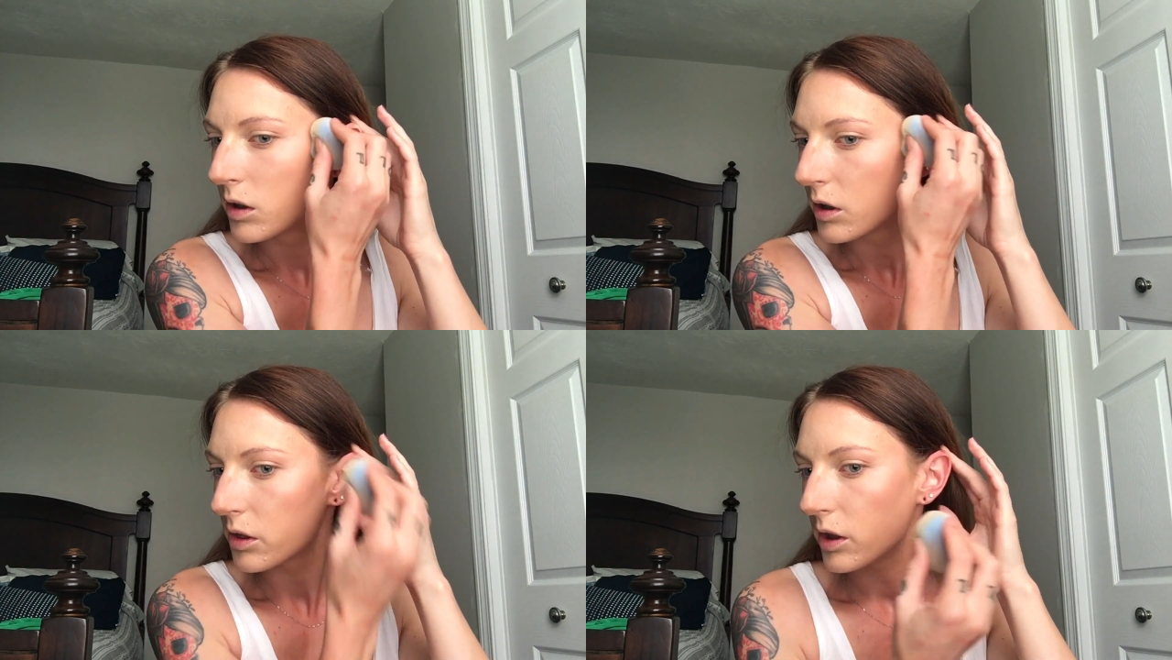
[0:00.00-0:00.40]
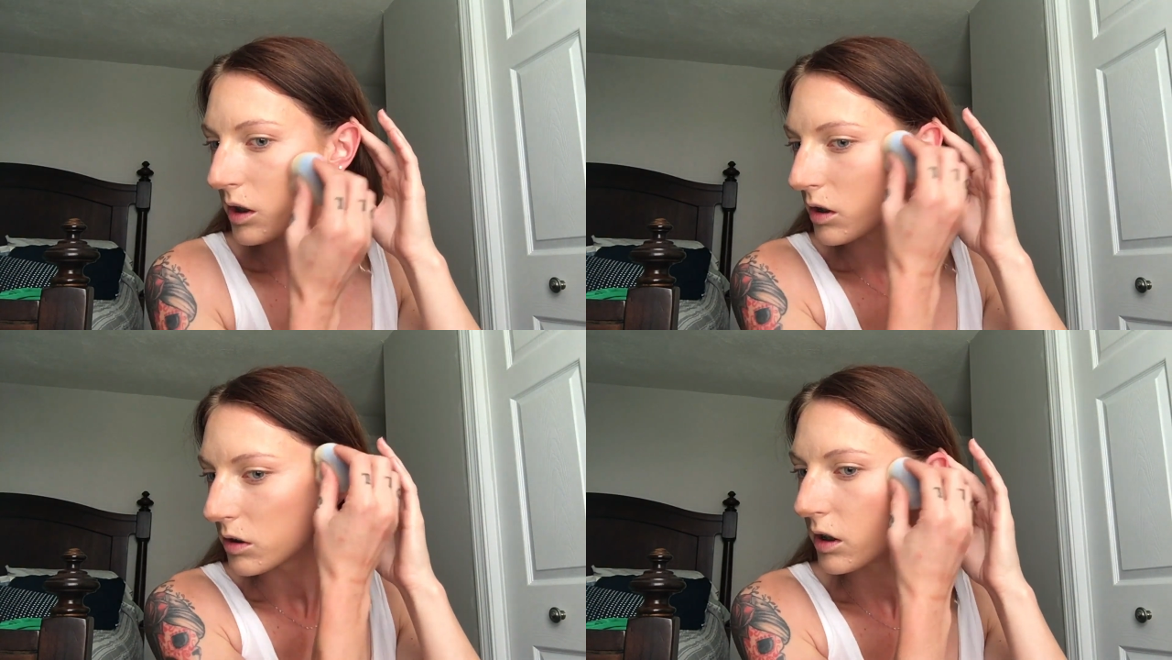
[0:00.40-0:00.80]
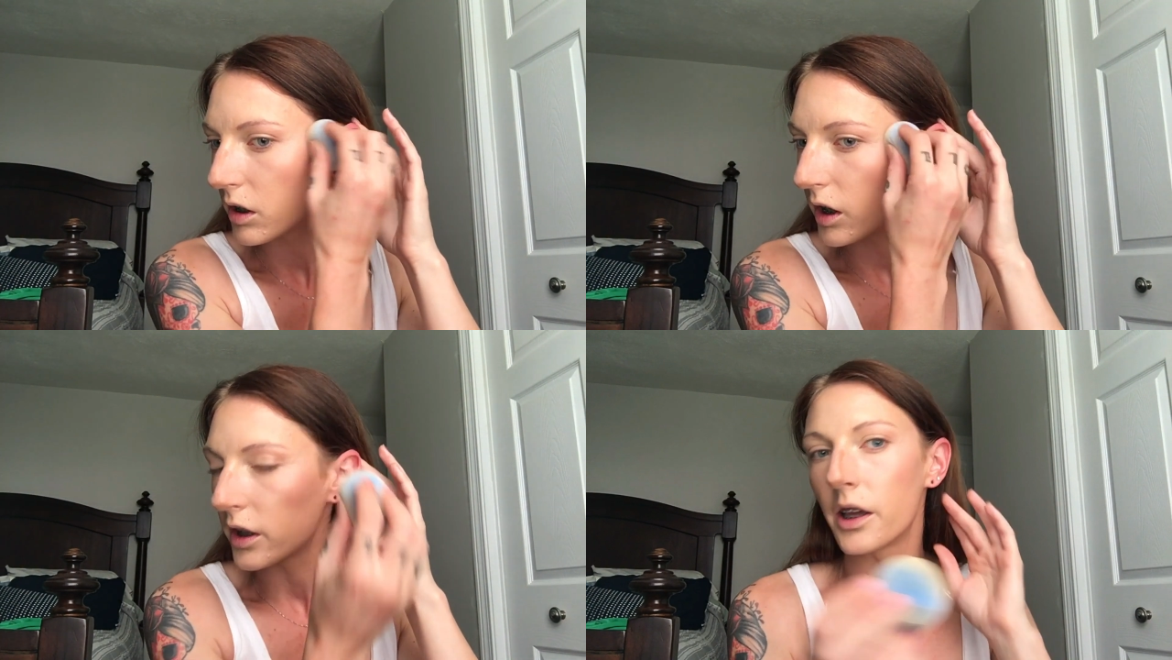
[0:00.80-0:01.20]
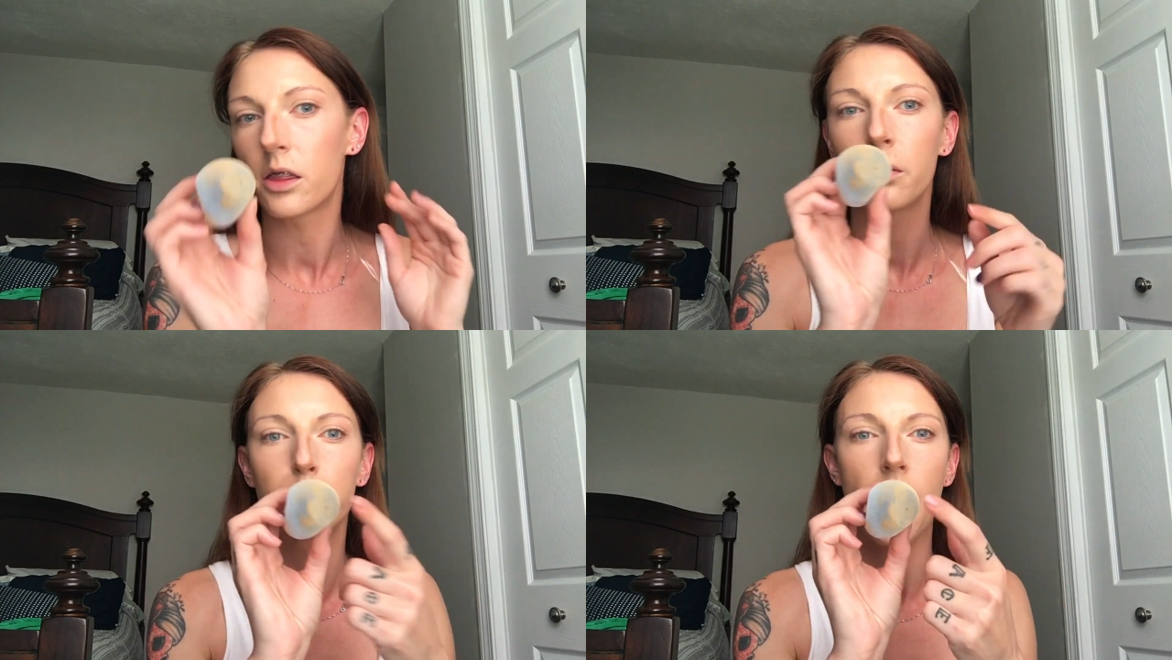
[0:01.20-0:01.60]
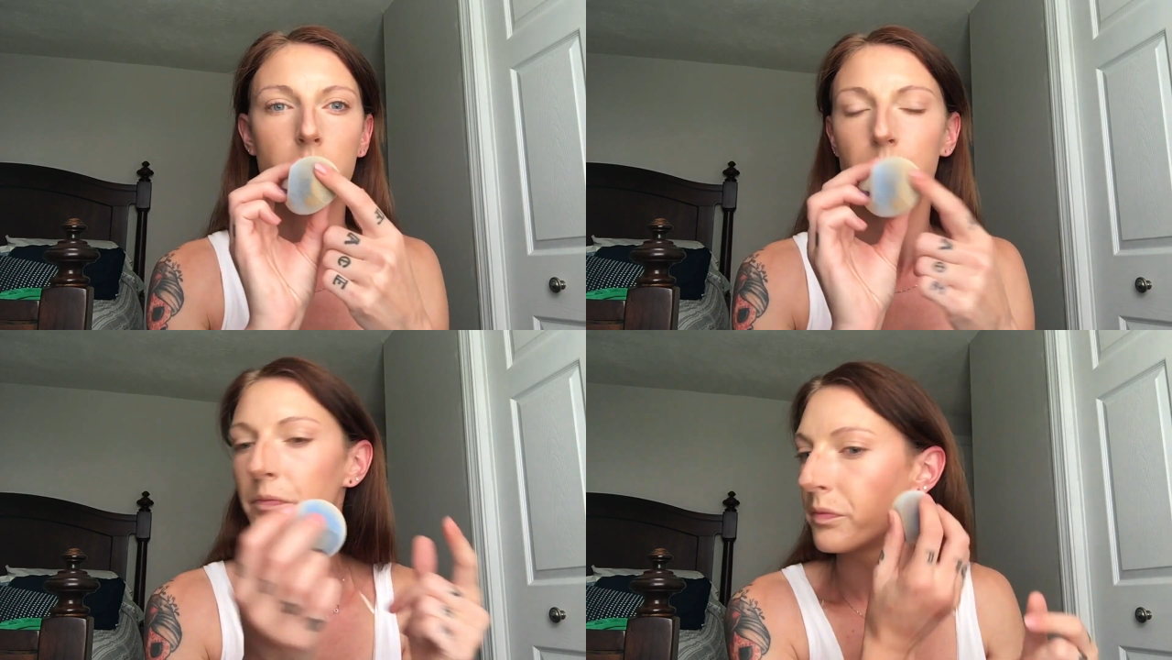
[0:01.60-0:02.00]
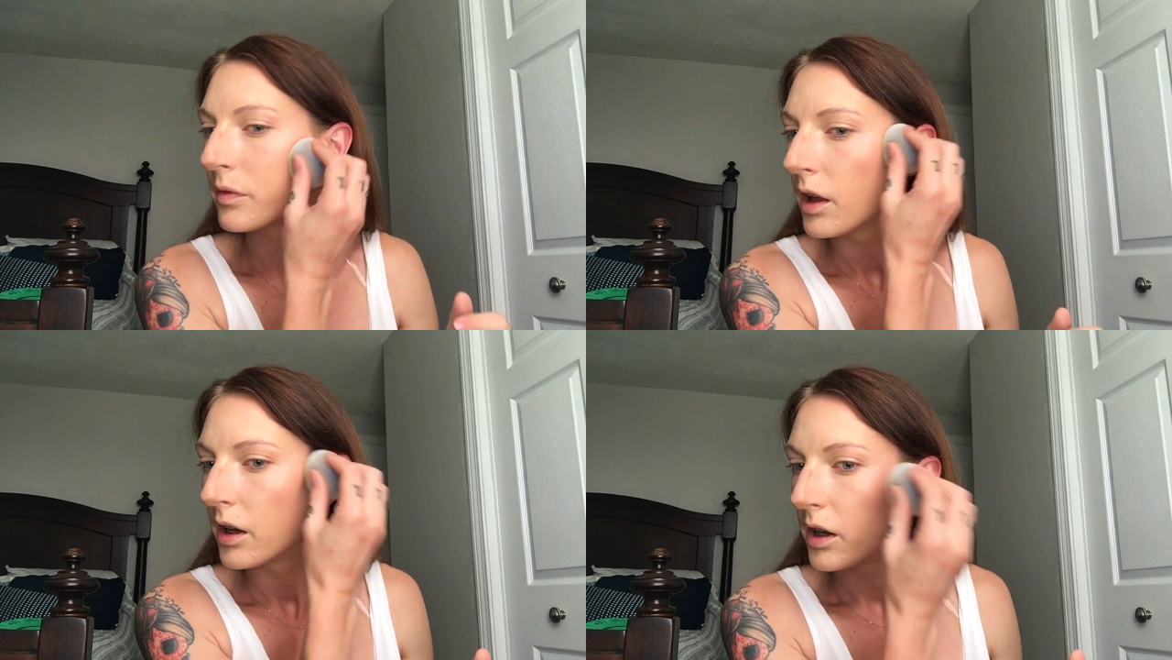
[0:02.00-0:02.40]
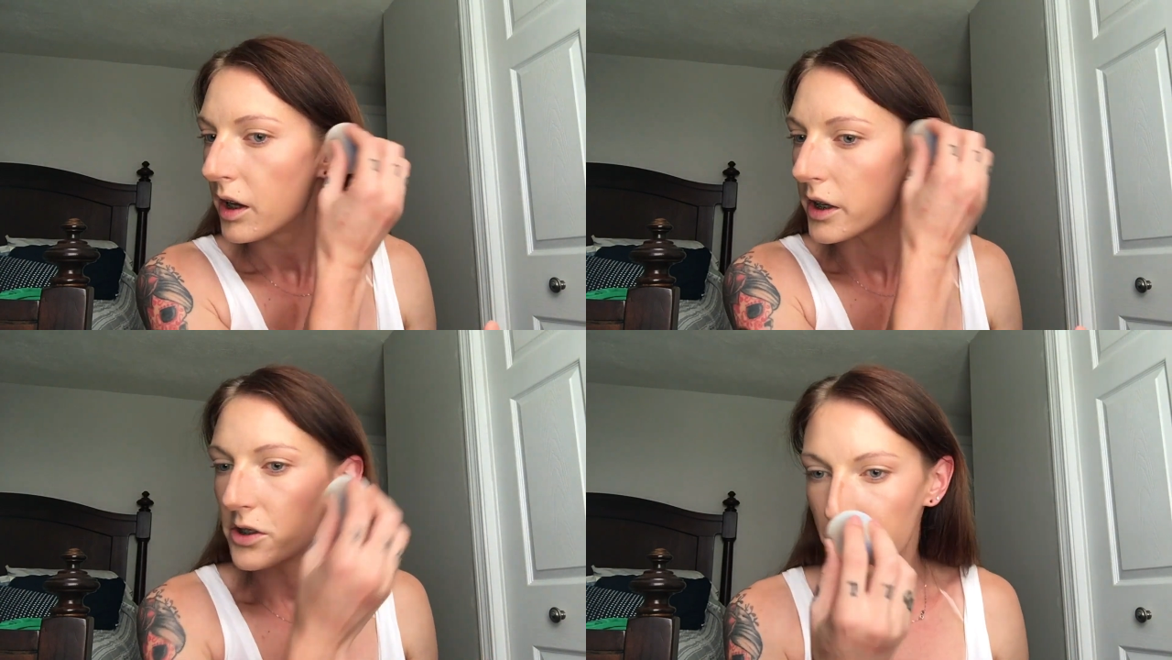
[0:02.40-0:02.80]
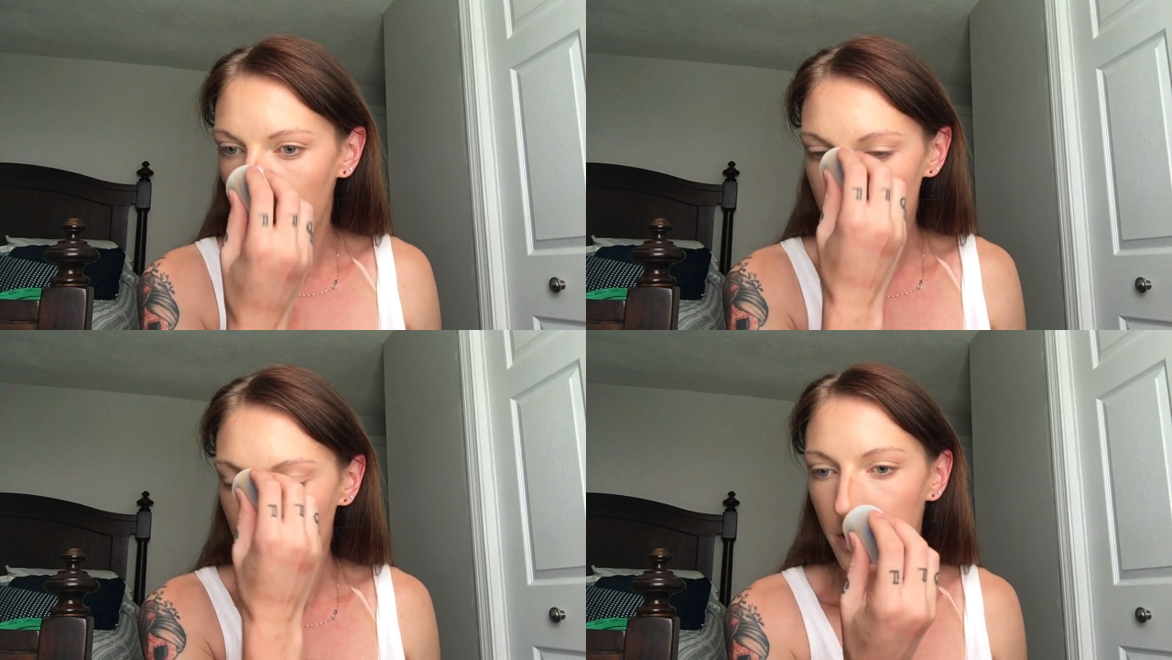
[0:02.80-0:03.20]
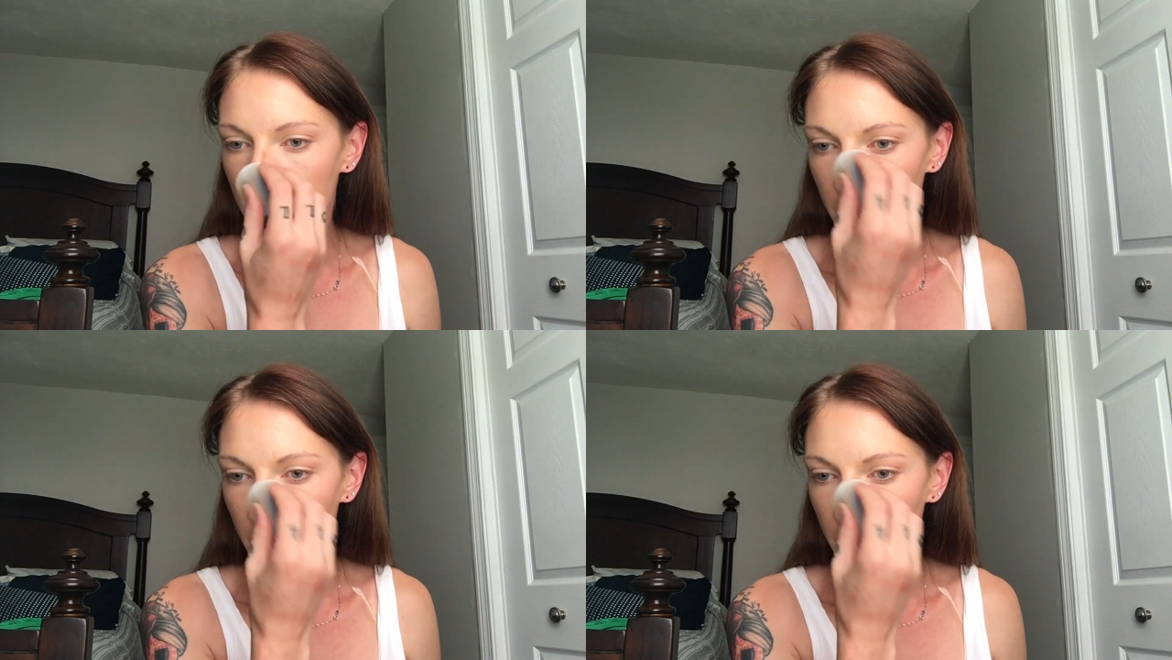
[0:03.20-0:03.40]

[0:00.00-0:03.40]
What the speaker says: I think I like the bottom edge the best.